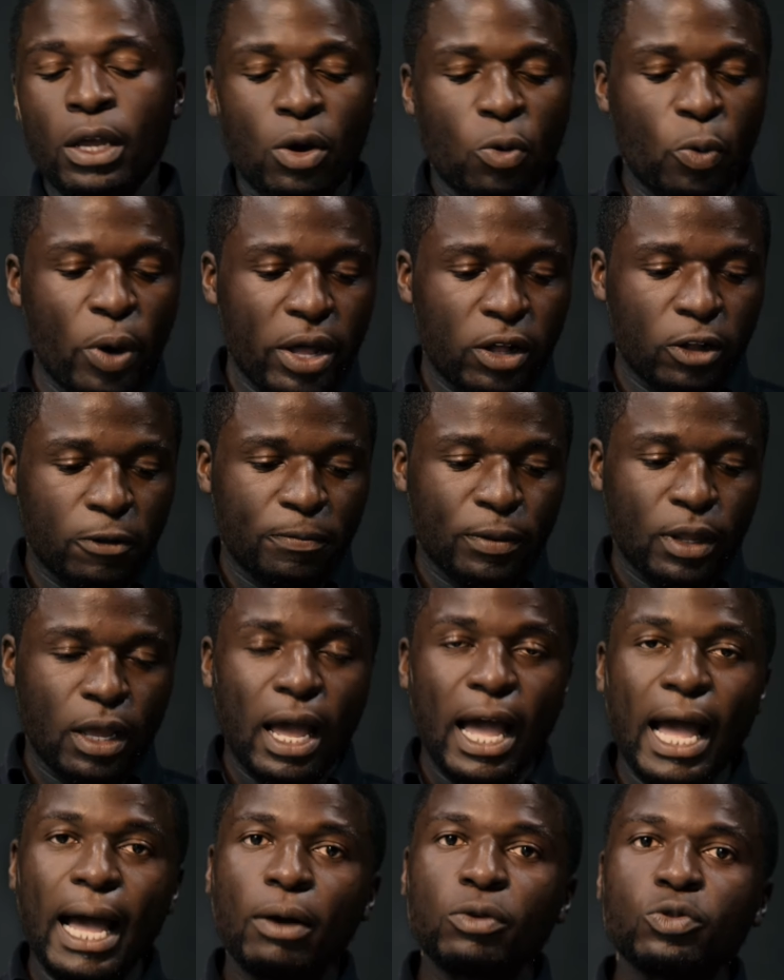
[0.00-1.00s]
Well,
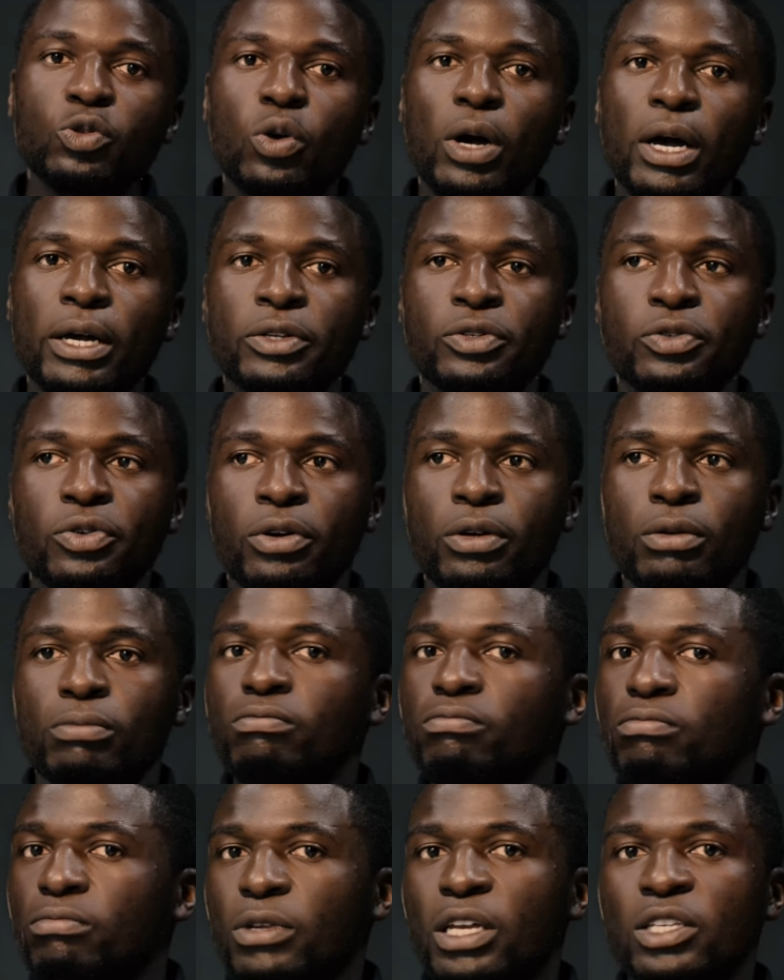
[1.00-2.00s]
how to
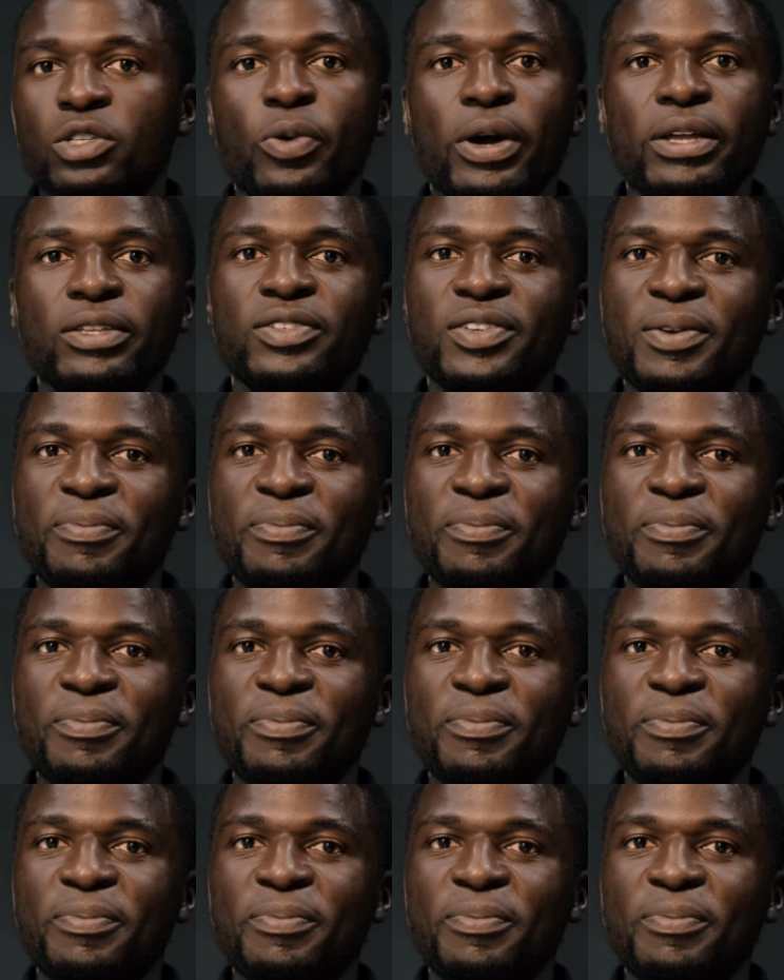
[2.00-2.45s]
answer? It's quite